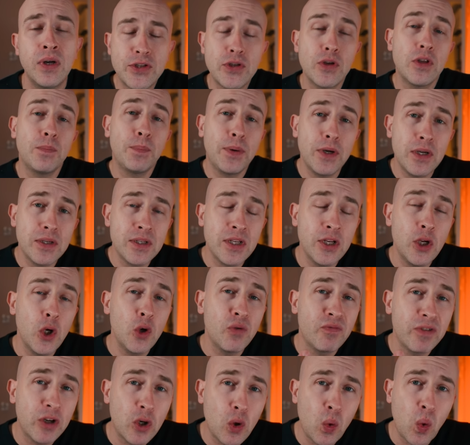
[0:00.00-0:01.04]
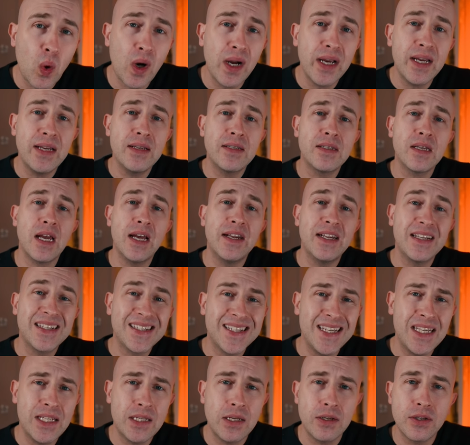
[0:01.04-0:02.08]
So the person who requires an
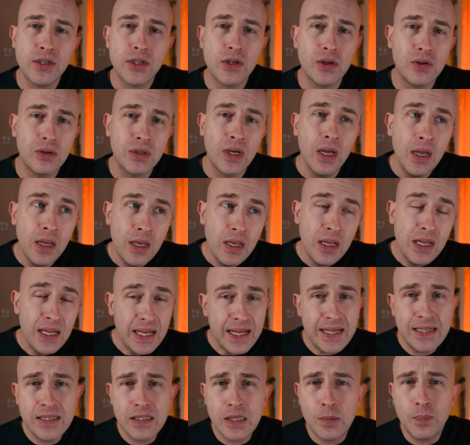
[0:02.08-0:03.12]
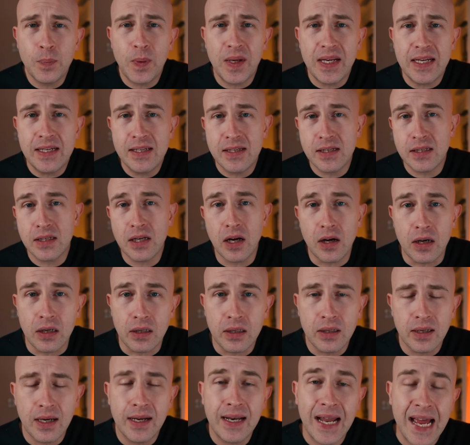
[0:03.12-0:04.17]
assistance dog is simply
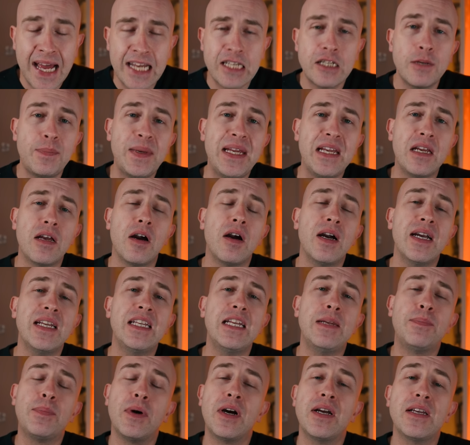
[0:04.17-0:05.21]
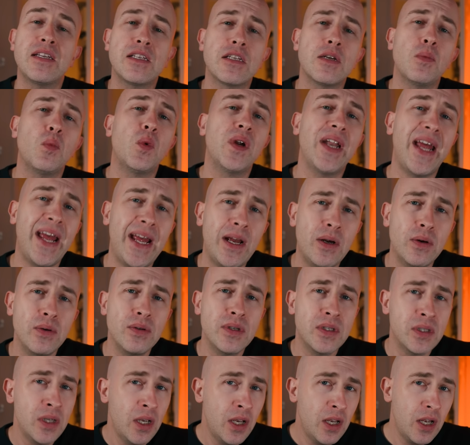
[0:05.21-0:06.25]
stuck and had to be guided by someone
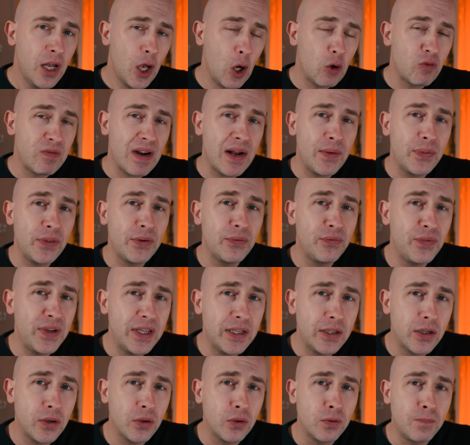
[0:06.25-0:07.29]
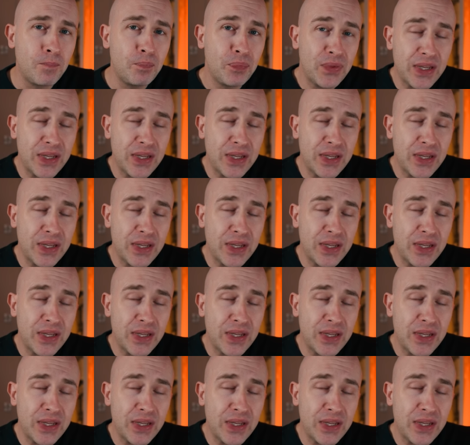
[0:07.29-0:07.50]
else around the vehicle,